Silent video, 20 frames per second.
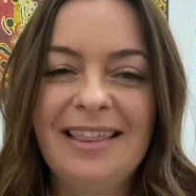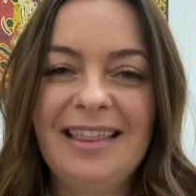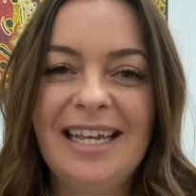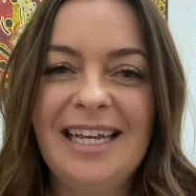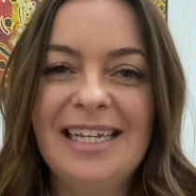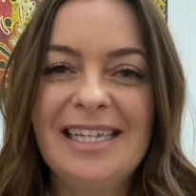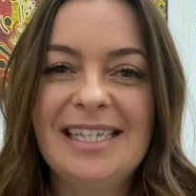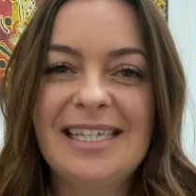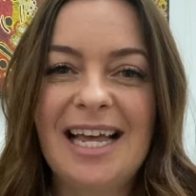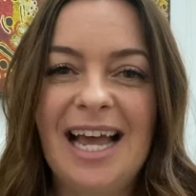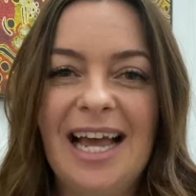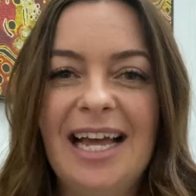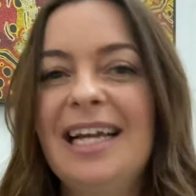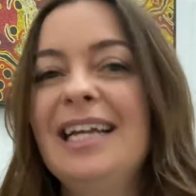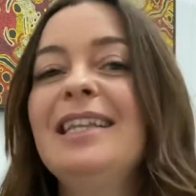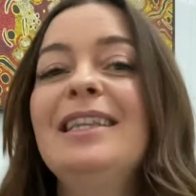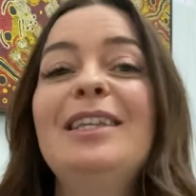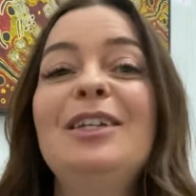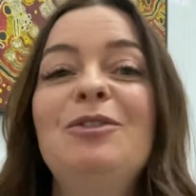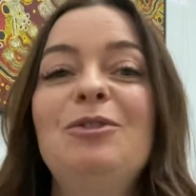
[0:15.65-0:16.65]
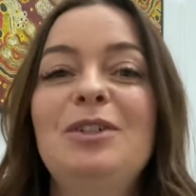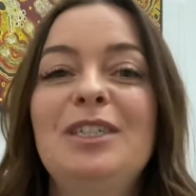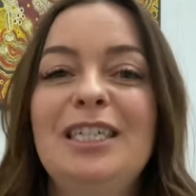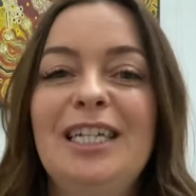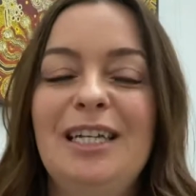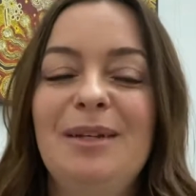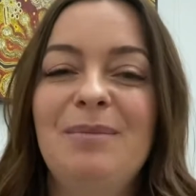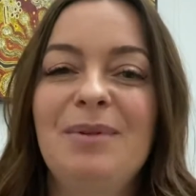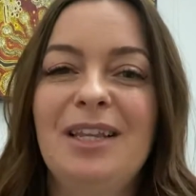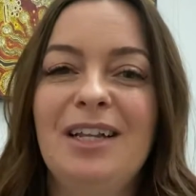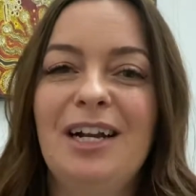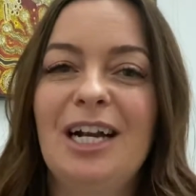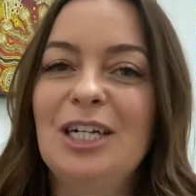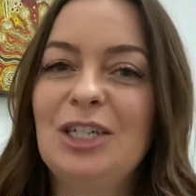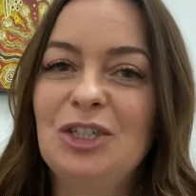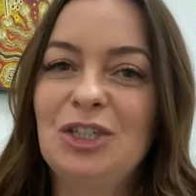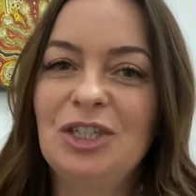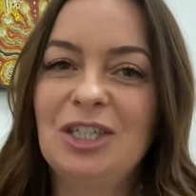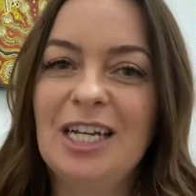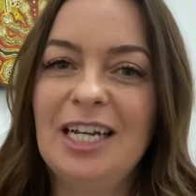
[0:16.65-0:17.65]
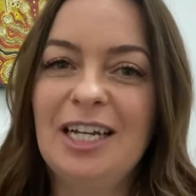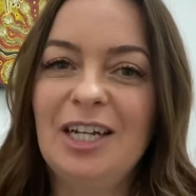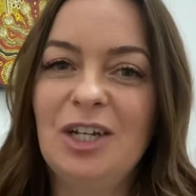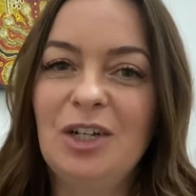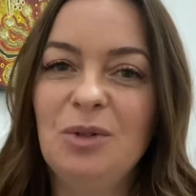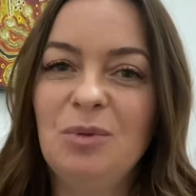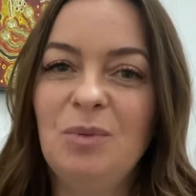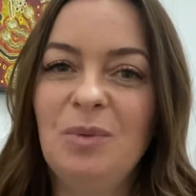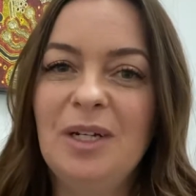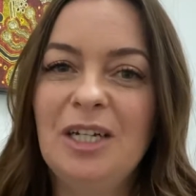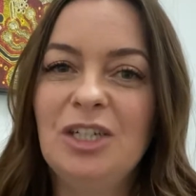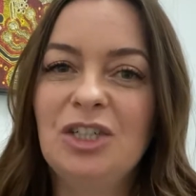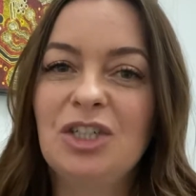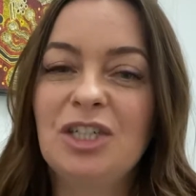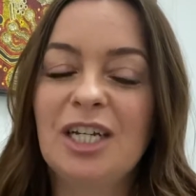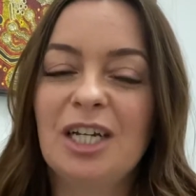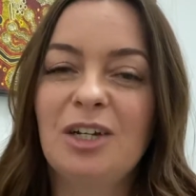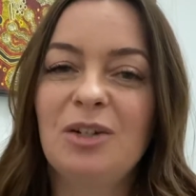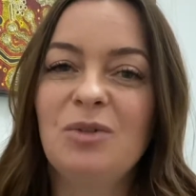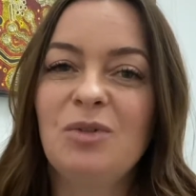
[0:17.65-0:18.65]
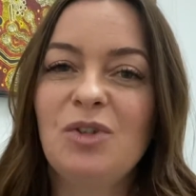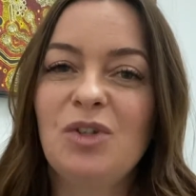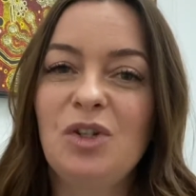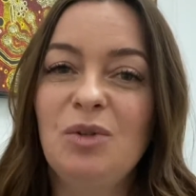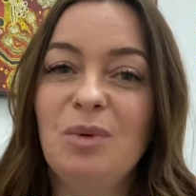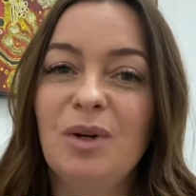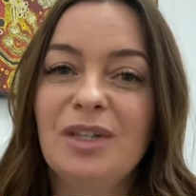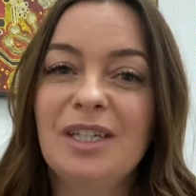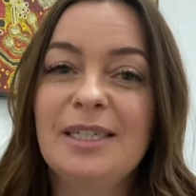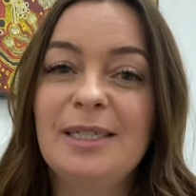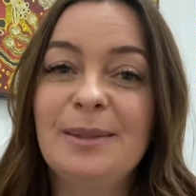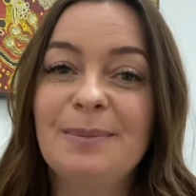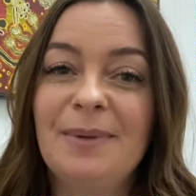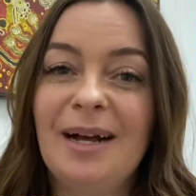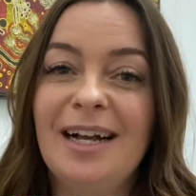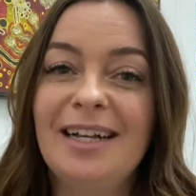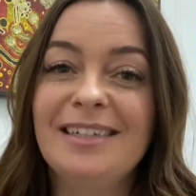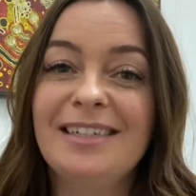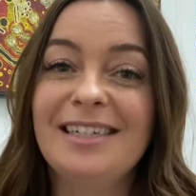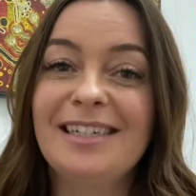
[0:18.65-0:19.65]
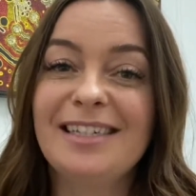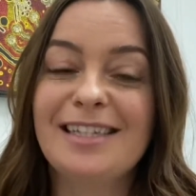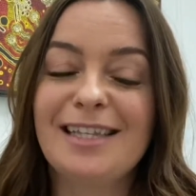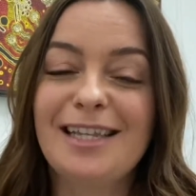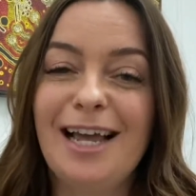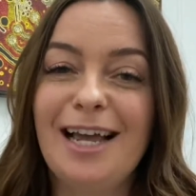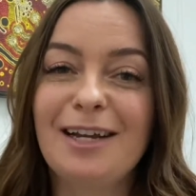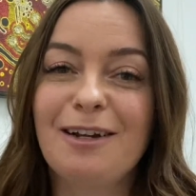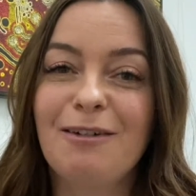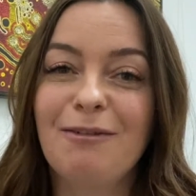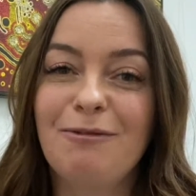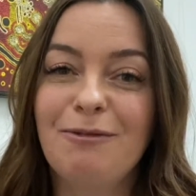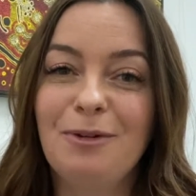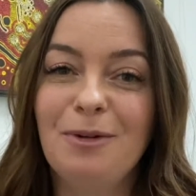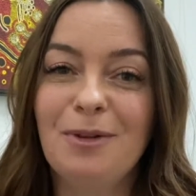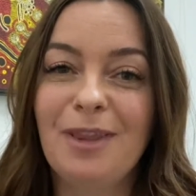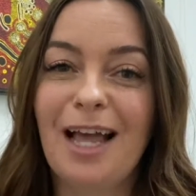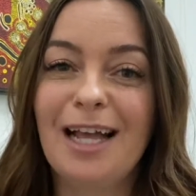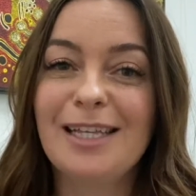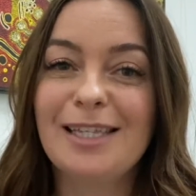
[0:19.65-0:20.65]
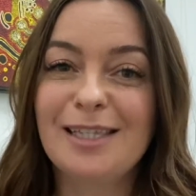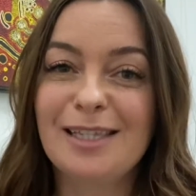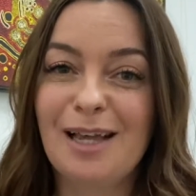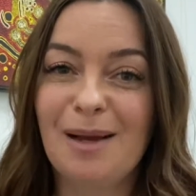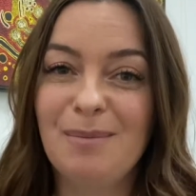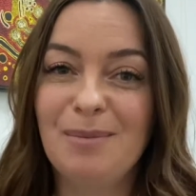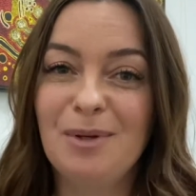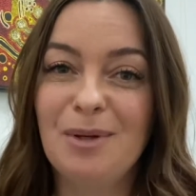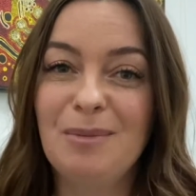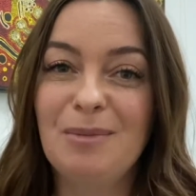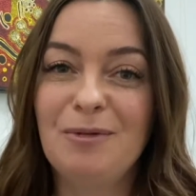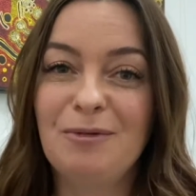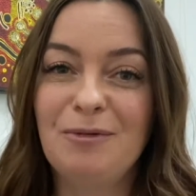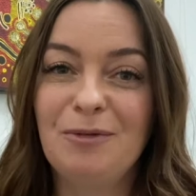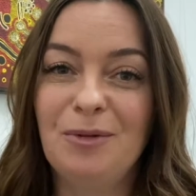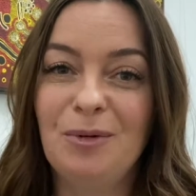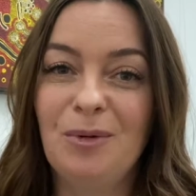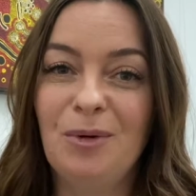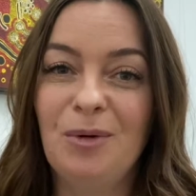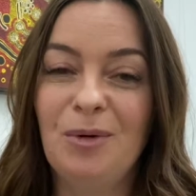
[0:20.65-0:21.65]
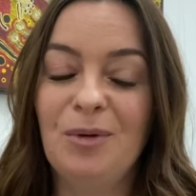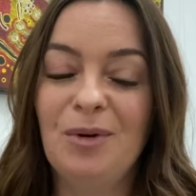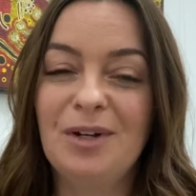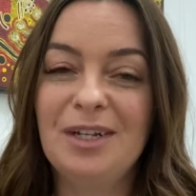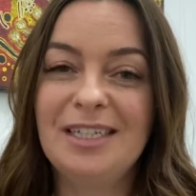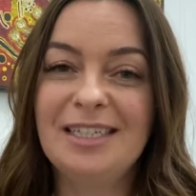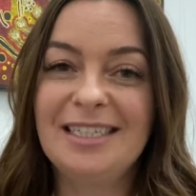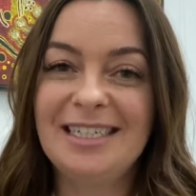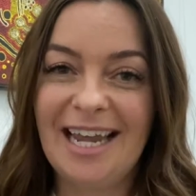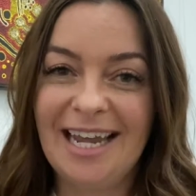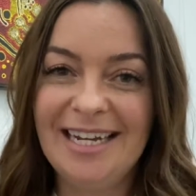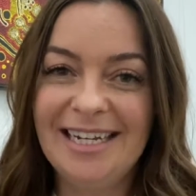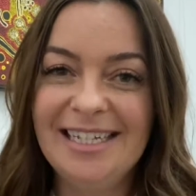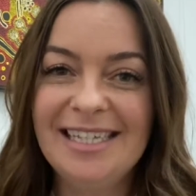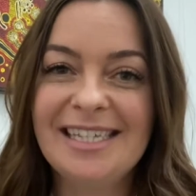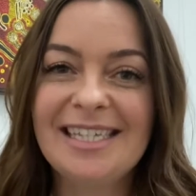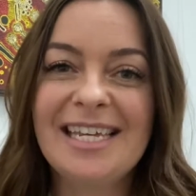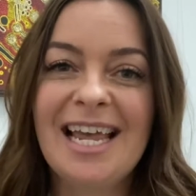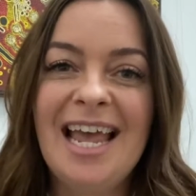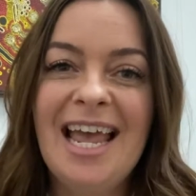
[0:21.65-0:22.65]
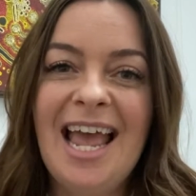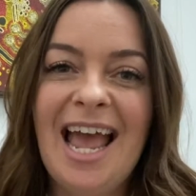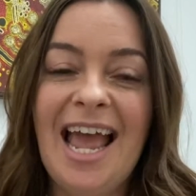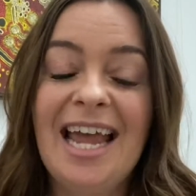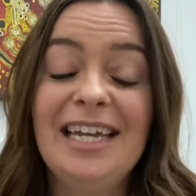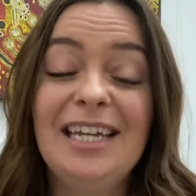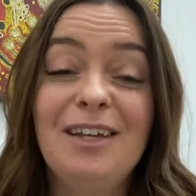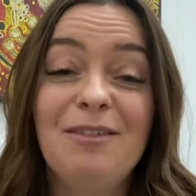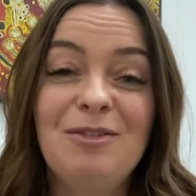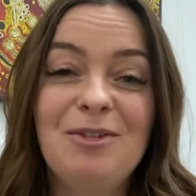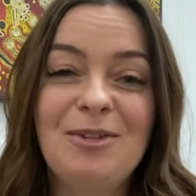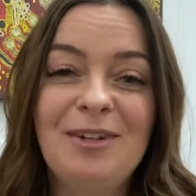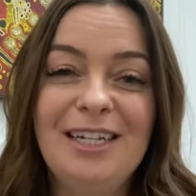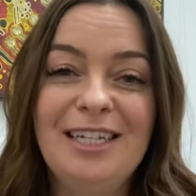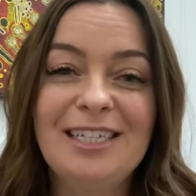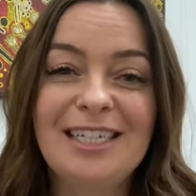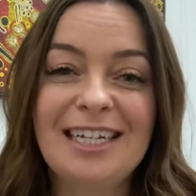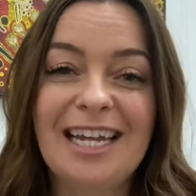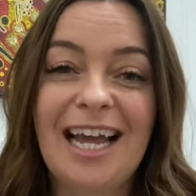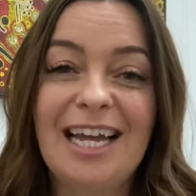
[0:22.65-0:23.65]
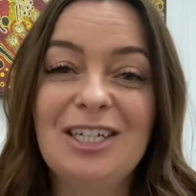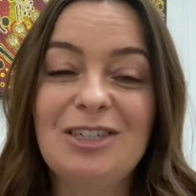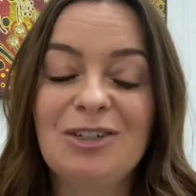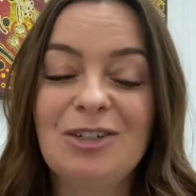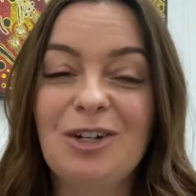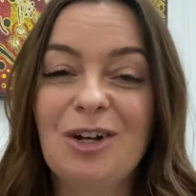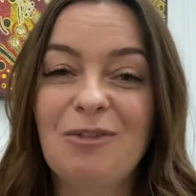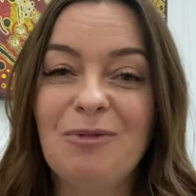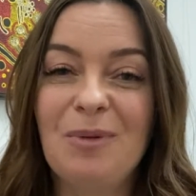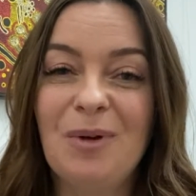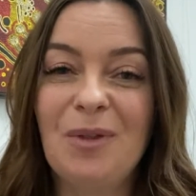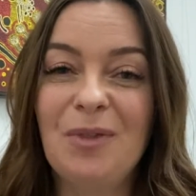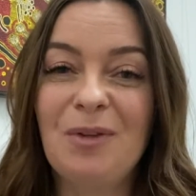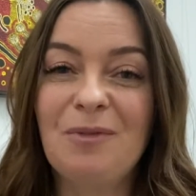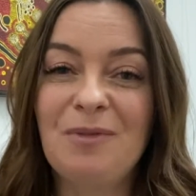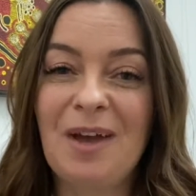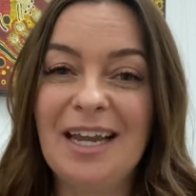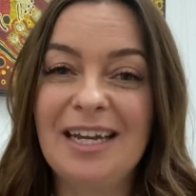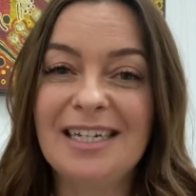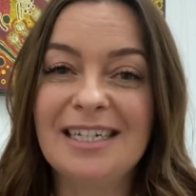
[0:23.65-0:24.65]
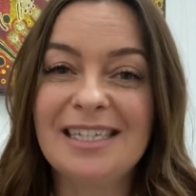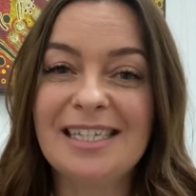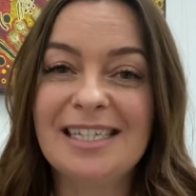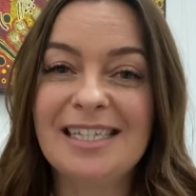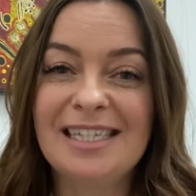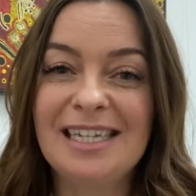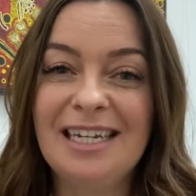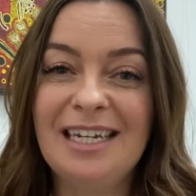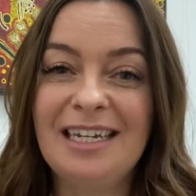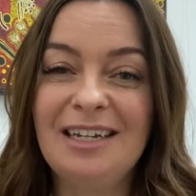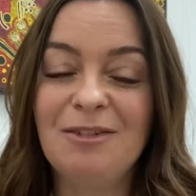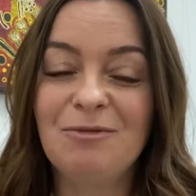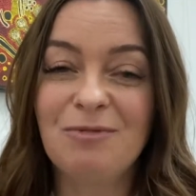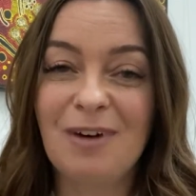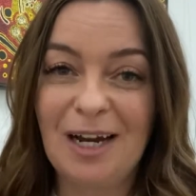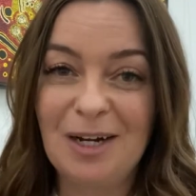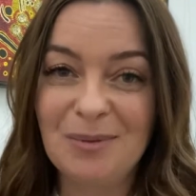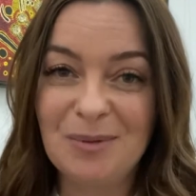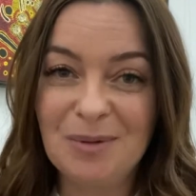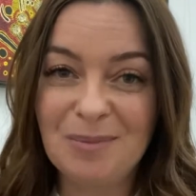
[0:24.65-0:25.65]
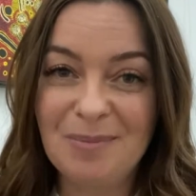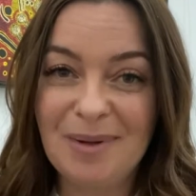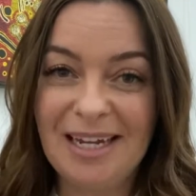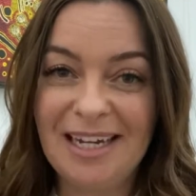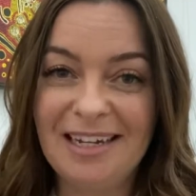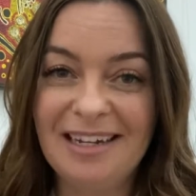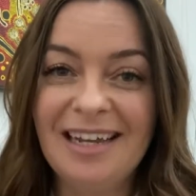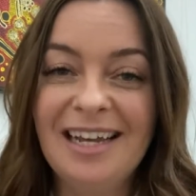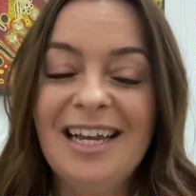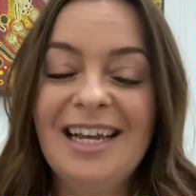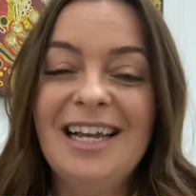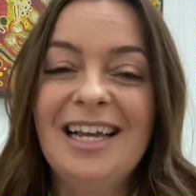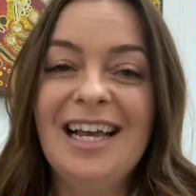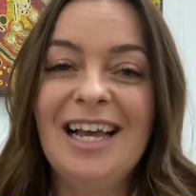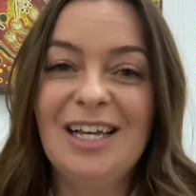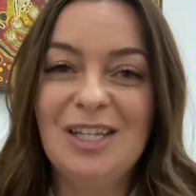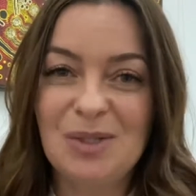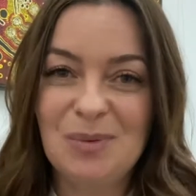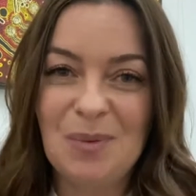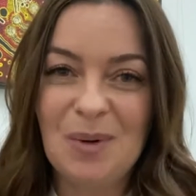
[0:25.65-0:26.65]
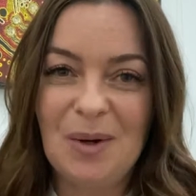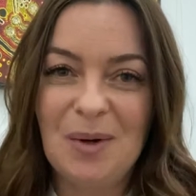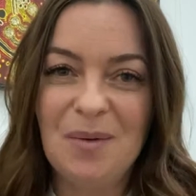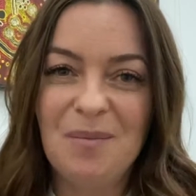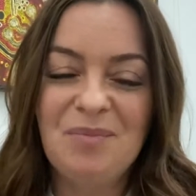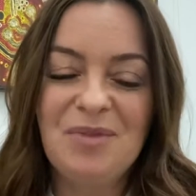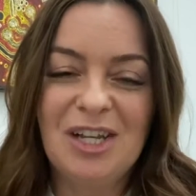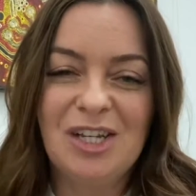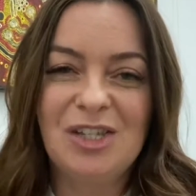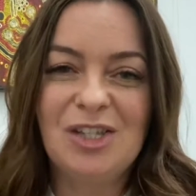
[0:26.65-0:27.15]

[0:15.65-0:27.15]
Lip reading: there's a little tip that I share which tells you what the demand is like for that suburb for tenants and gives you an indication of what the vacancy rate will be as well.